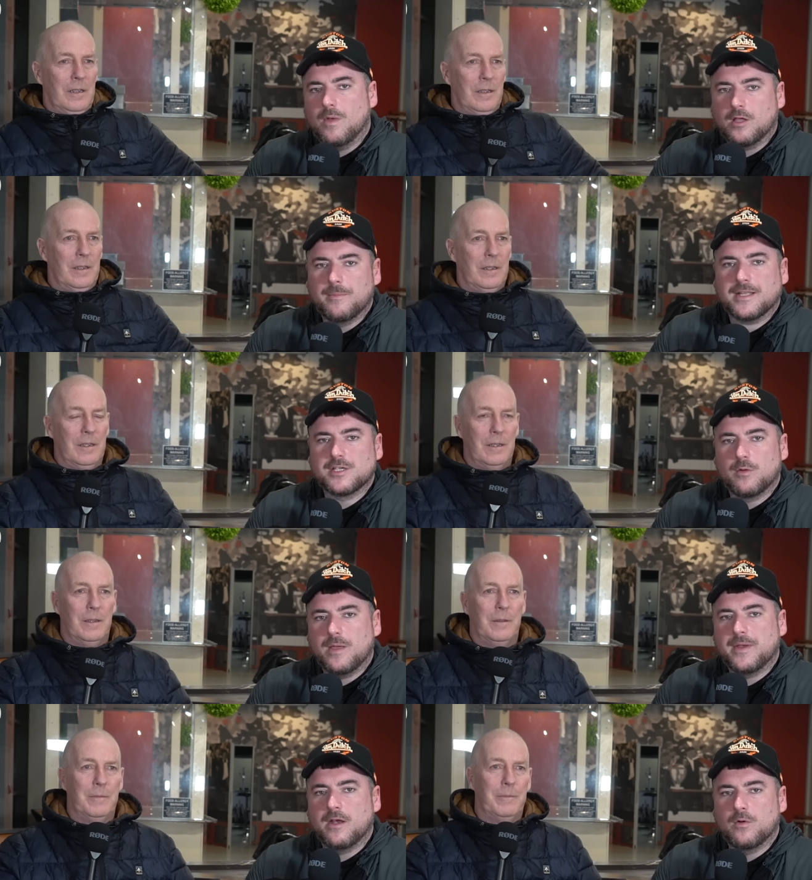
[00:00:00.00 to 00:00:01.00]
Speaker 1: Welcome back to
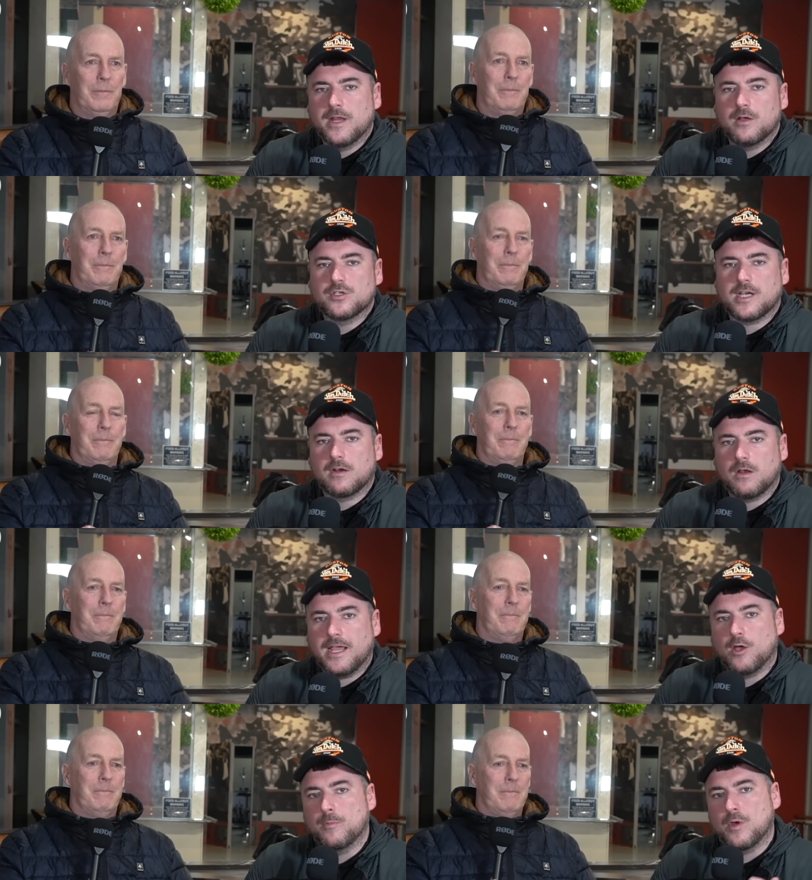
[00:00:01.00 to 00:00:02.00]
the Webby and O'Neill
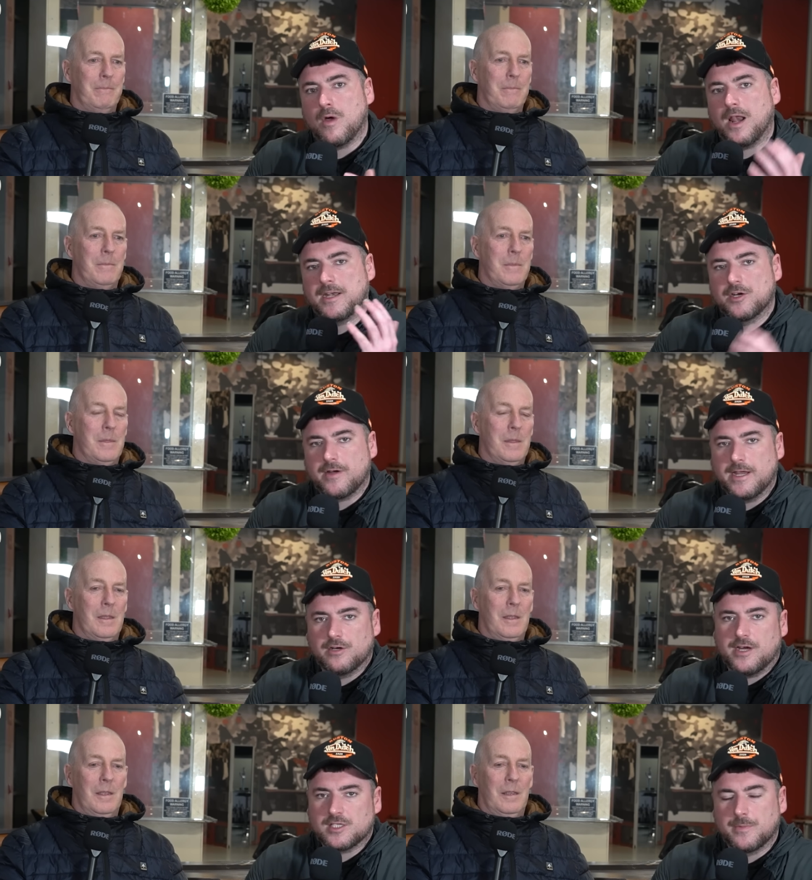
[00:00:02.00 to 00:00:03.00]
channel. I hope you all had a
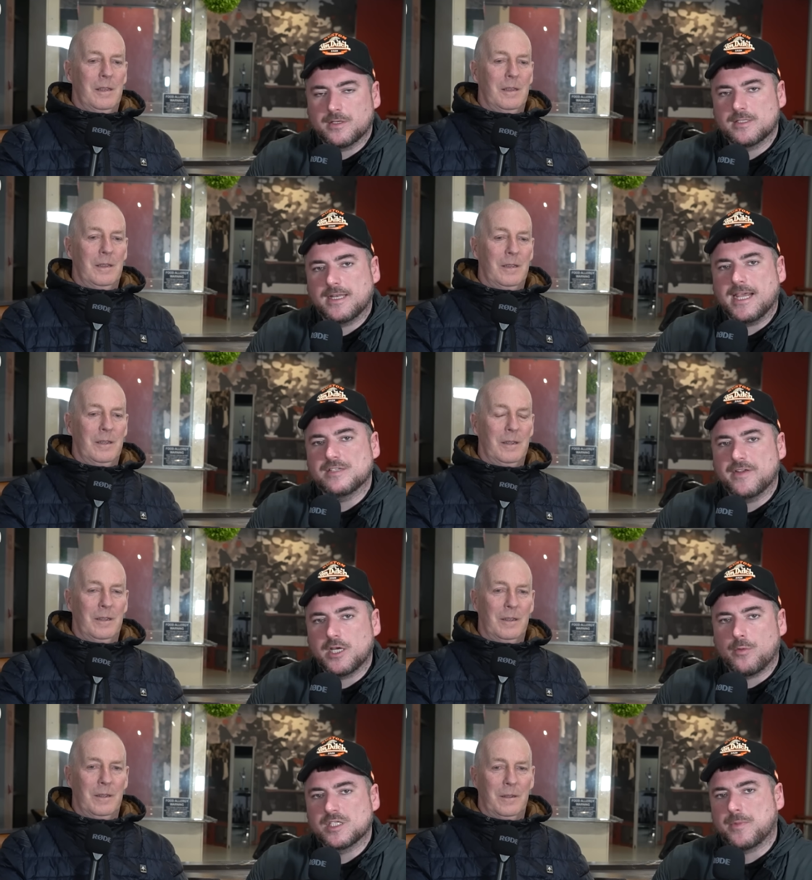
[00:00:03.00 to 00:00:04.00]
great Christmas. Today's
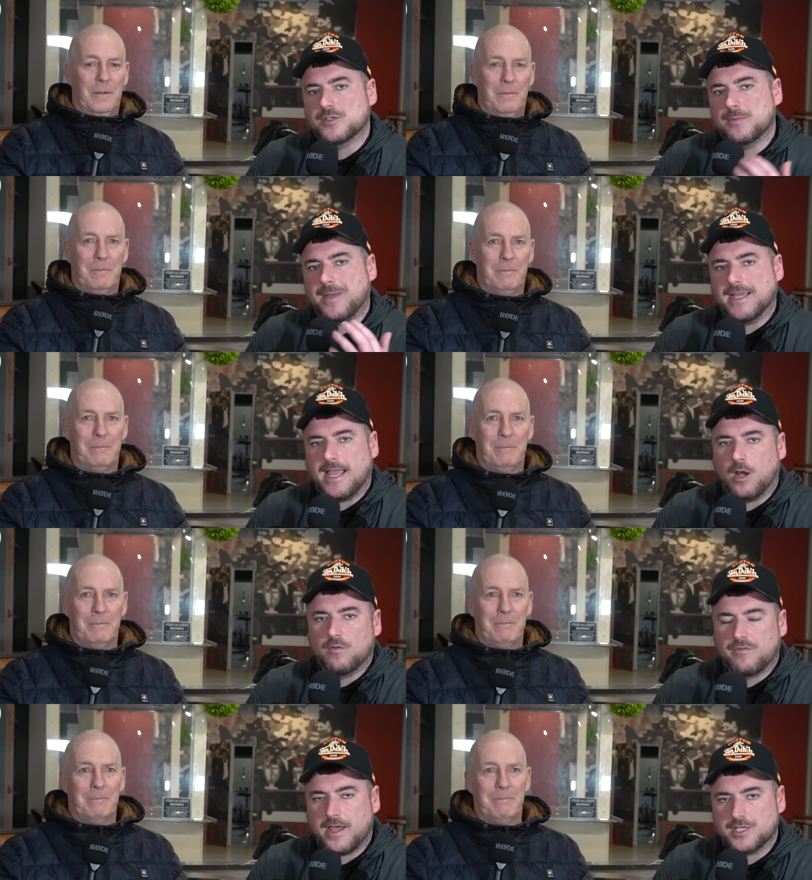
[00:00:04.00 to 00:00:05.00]
video is sponsored by
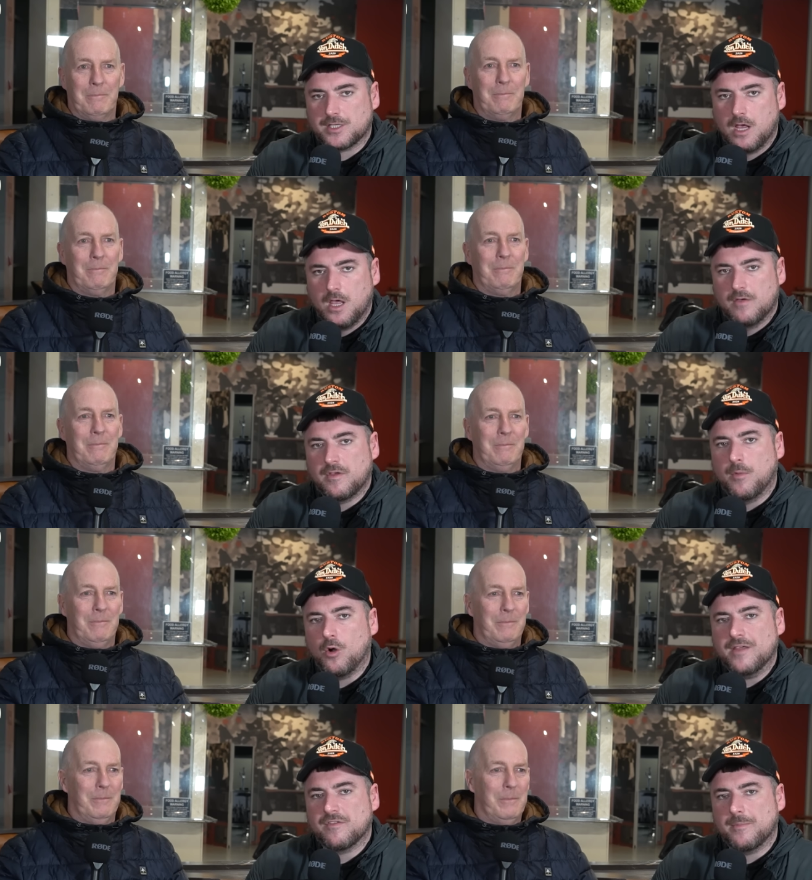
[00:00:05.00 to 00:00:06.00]
HelloFresh. For
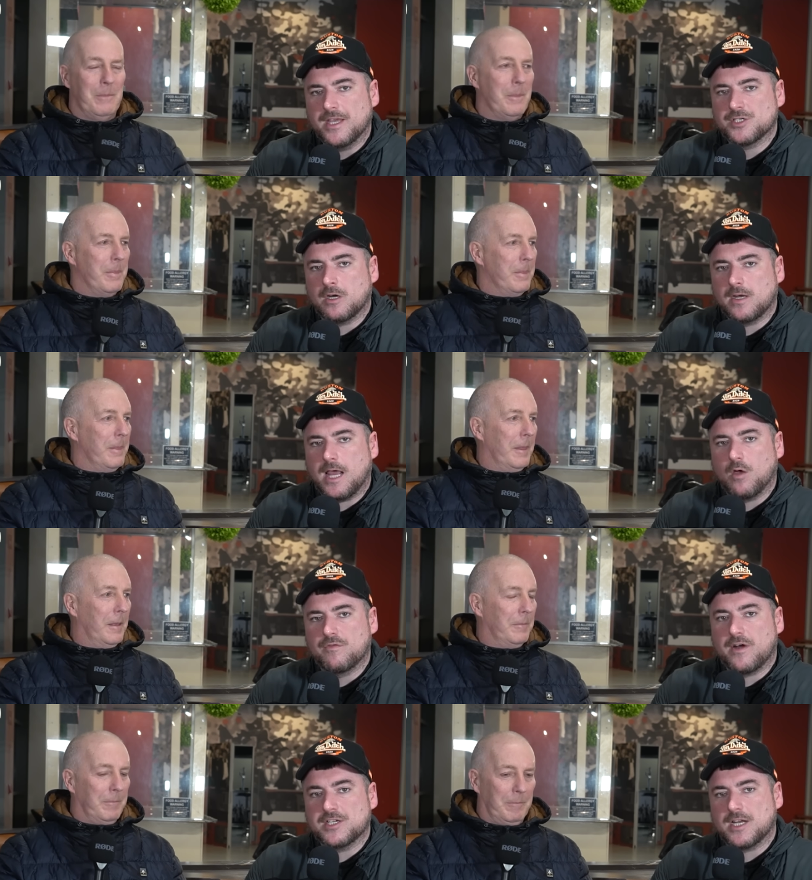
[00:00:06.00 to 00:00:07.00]
more information on
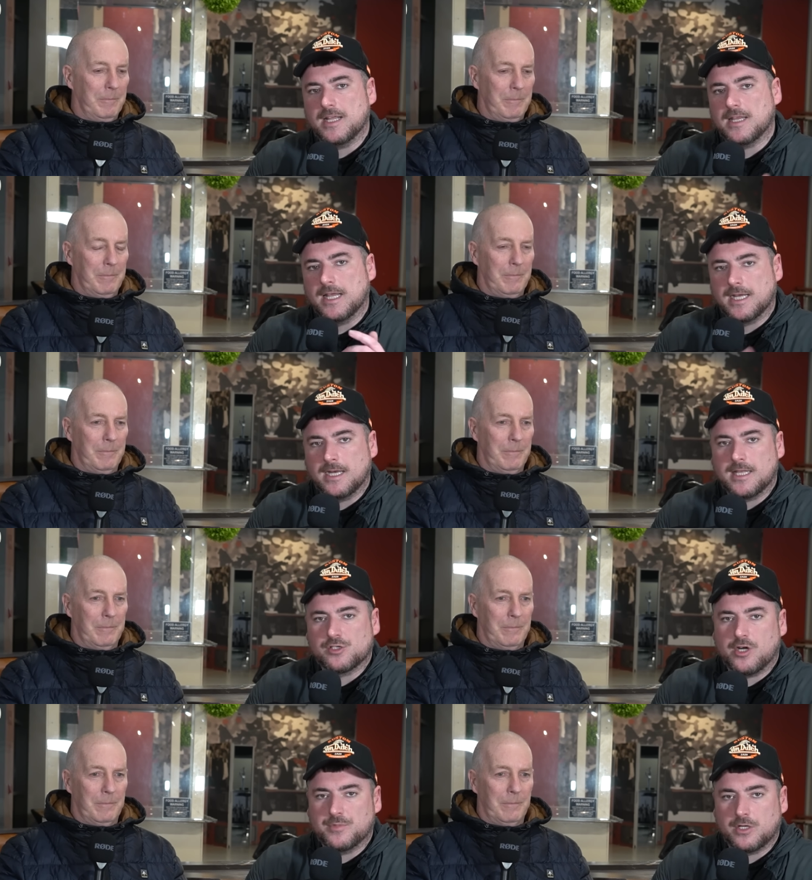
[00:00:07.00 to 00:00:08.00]
HelloFresh, click the link in the
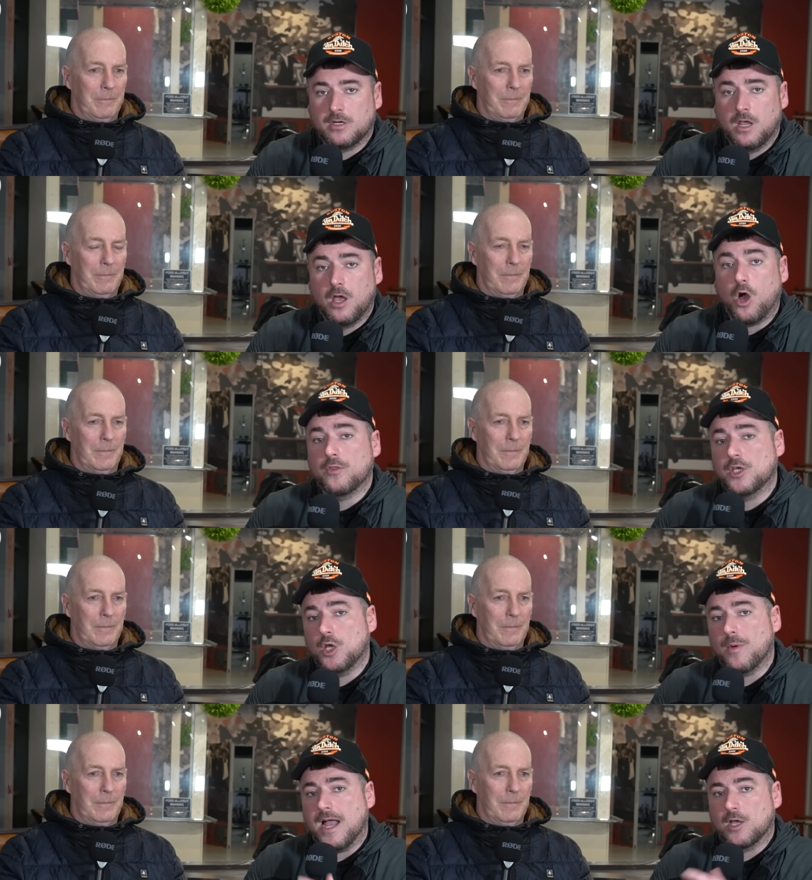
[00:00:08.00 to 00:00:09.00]
description or the
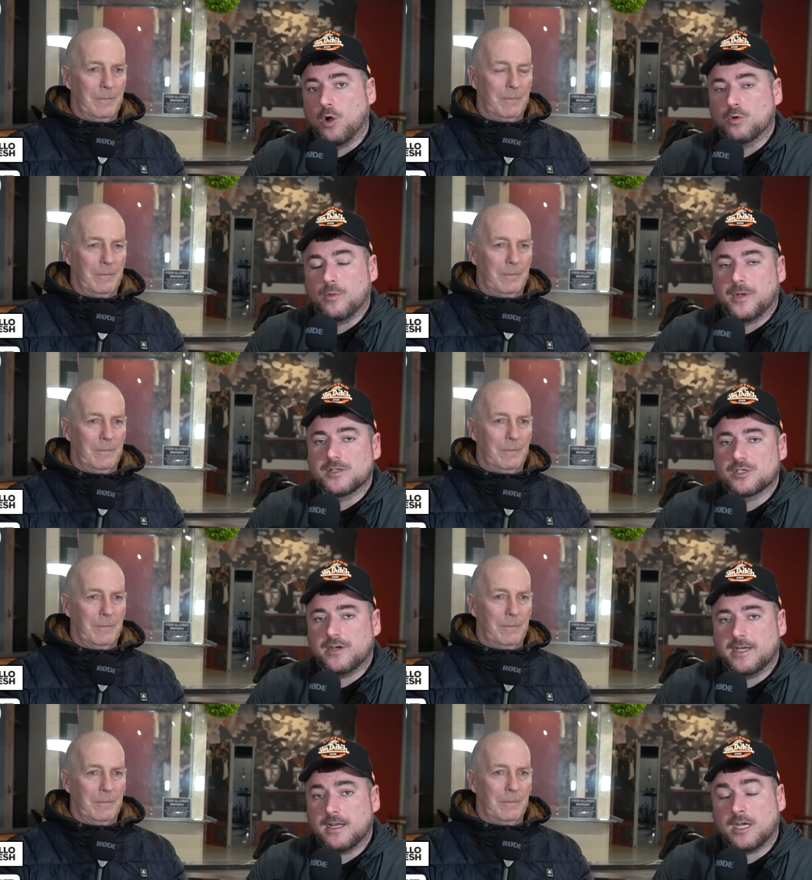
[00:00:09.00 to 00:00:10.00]
QR code up on
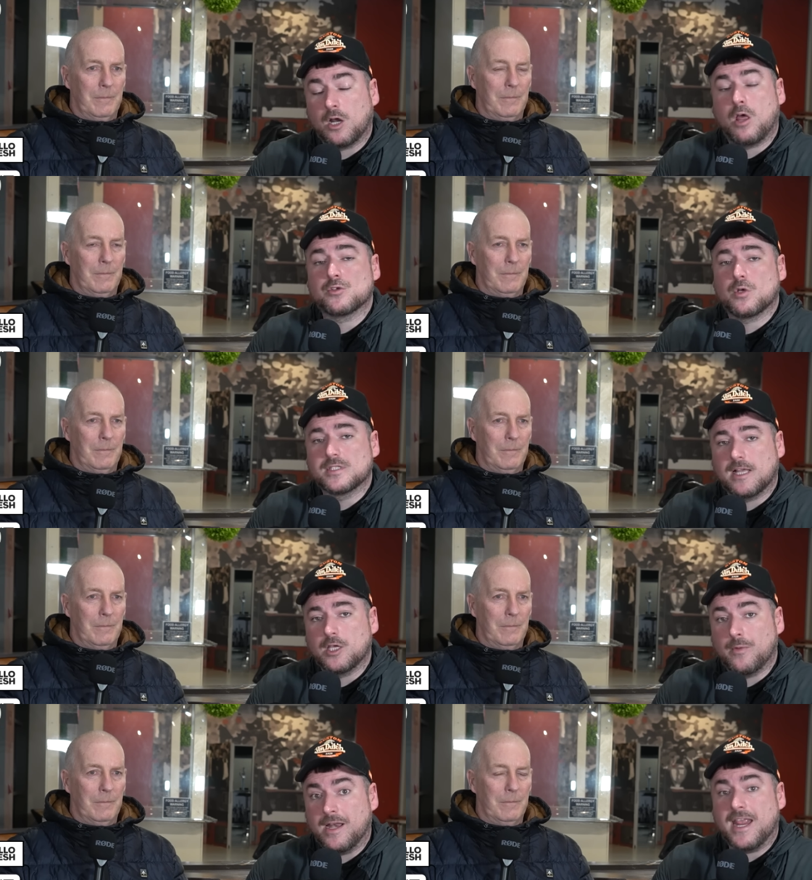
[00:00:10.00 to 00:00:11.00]
screen. And I'll also
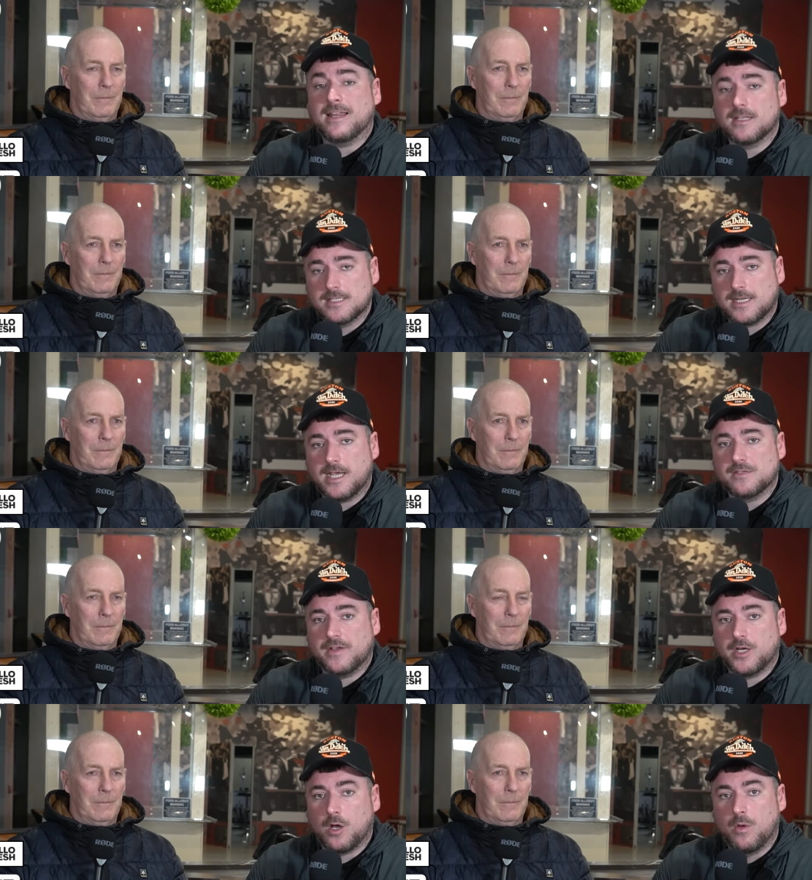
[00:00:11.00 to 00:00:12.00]
tell you at the end of today's
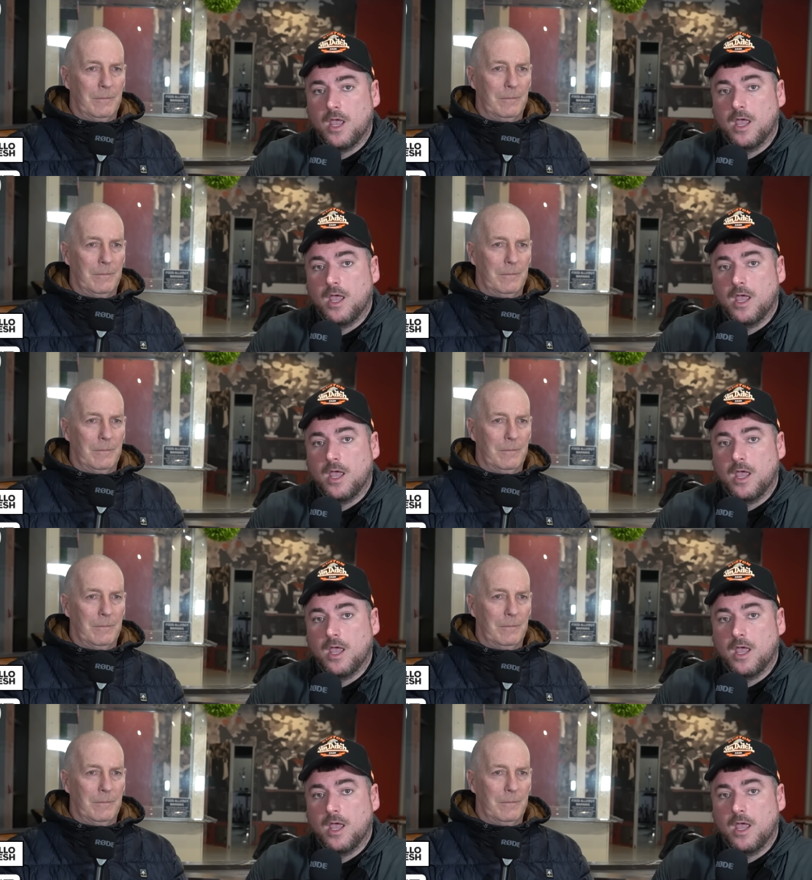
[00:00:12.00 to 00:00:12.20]
video